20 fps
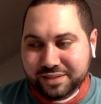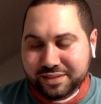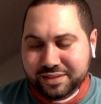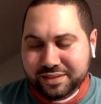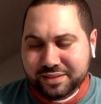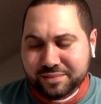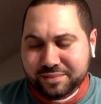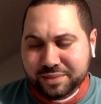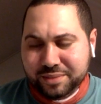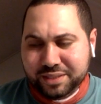
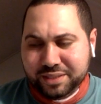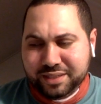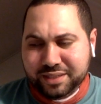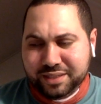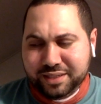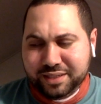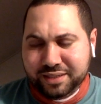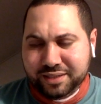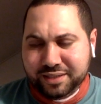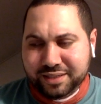
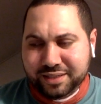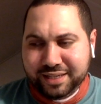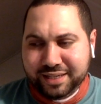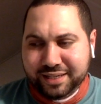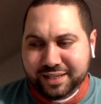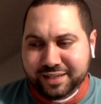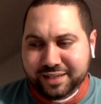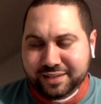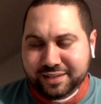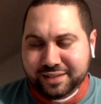But
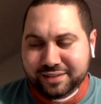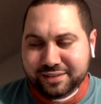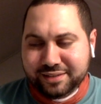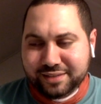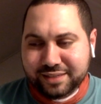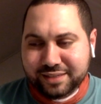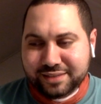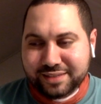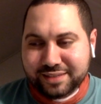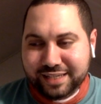yeah,
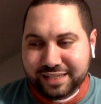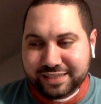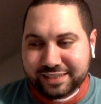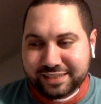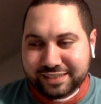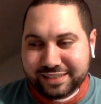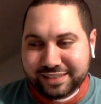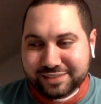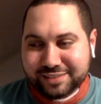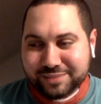I think
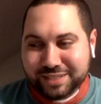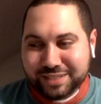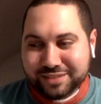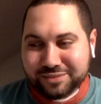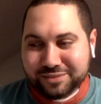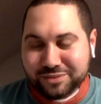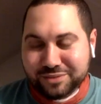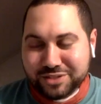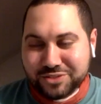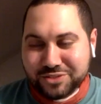that's my
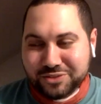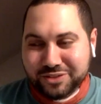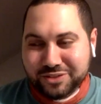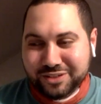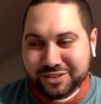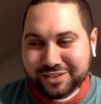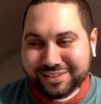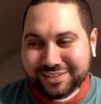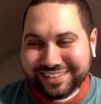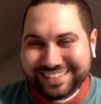ritual,
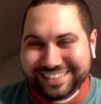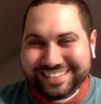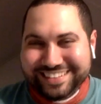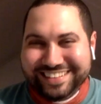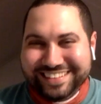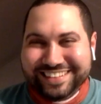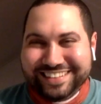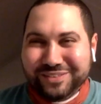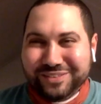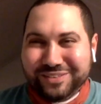
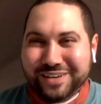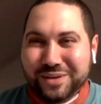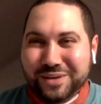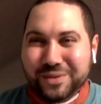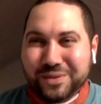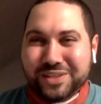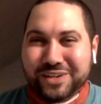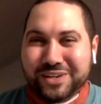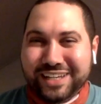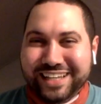
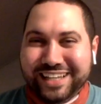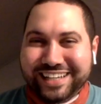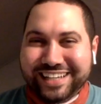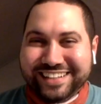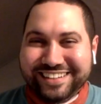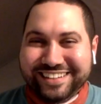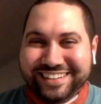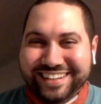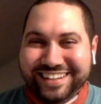whether I like it or not.